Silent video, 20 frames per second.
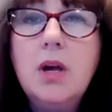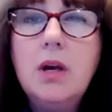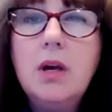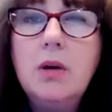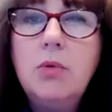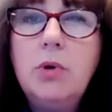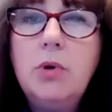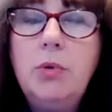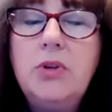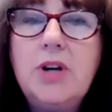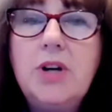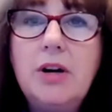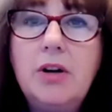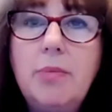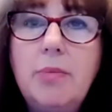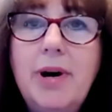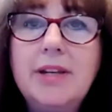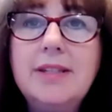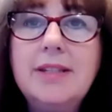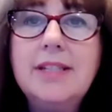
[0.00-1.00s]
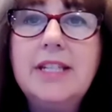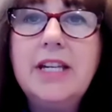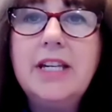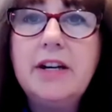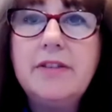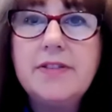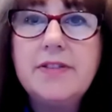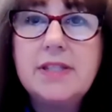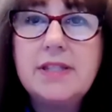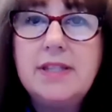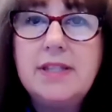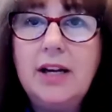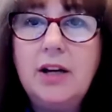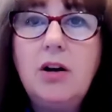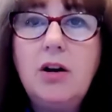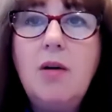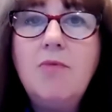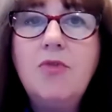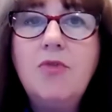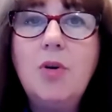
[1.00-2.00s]
When we talk about the gifts that
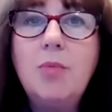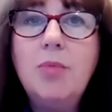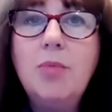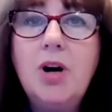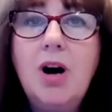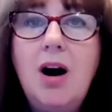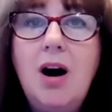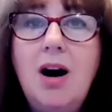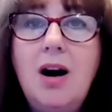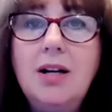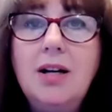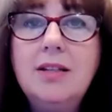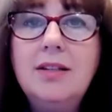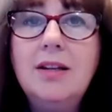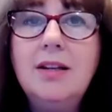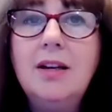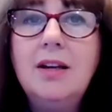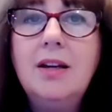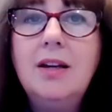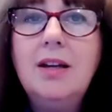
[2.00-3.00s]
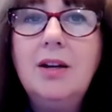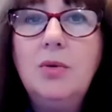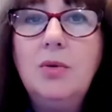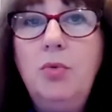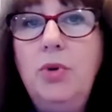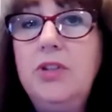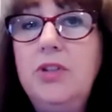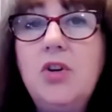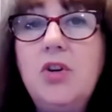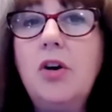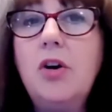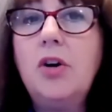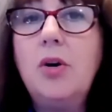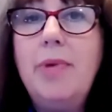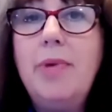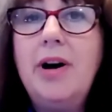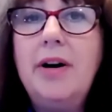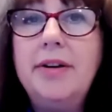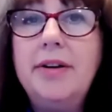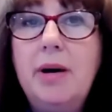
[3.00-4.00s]
come from God, we talk
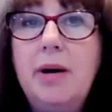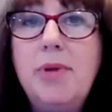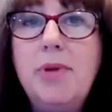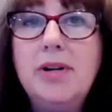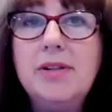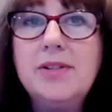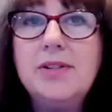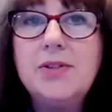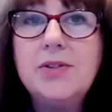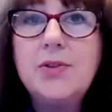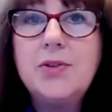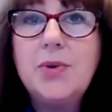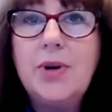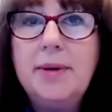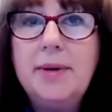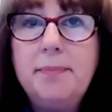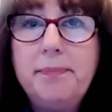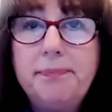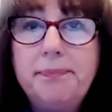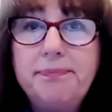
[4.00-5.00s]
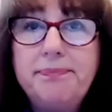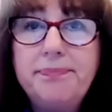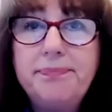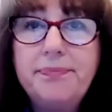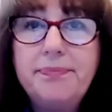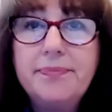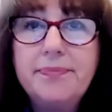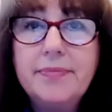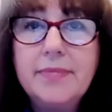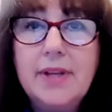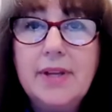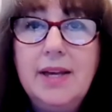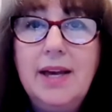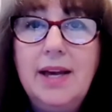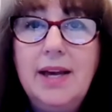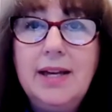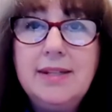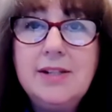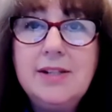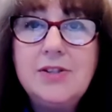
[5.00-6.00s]
about abundance, right?
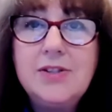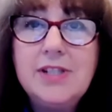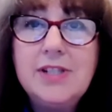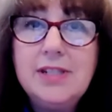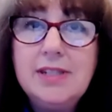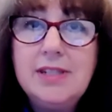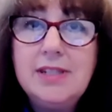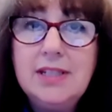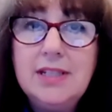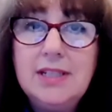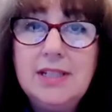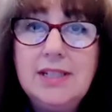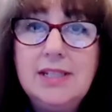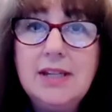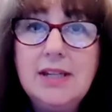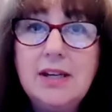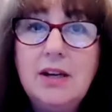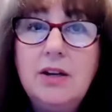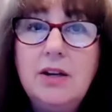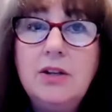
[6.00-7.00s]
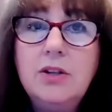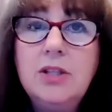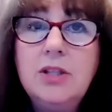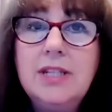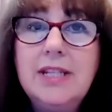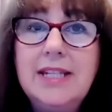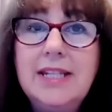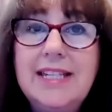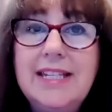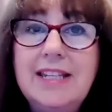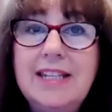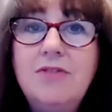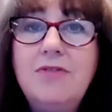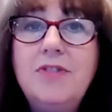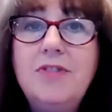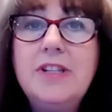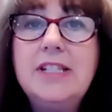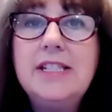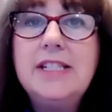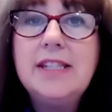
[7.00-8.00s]
And there's indeed an
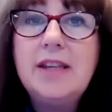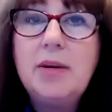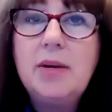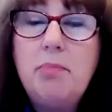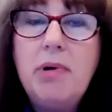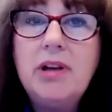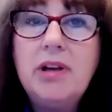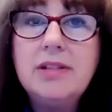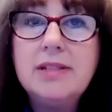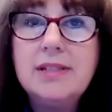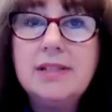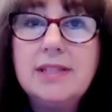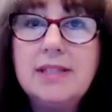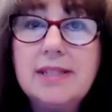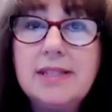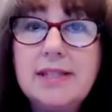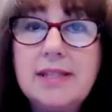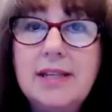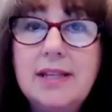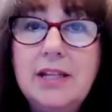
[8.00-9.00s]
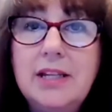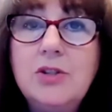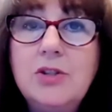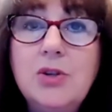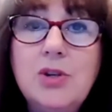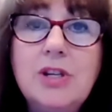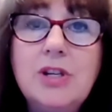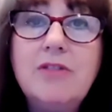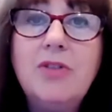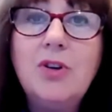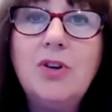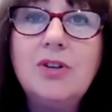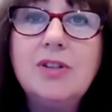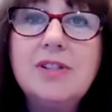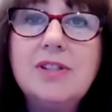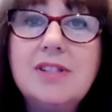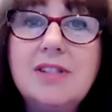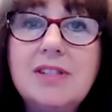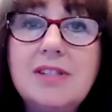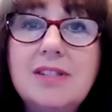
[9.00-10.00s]
infinite abundance in the
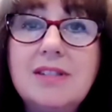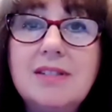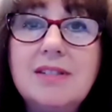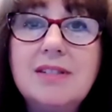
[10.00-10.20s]
universe.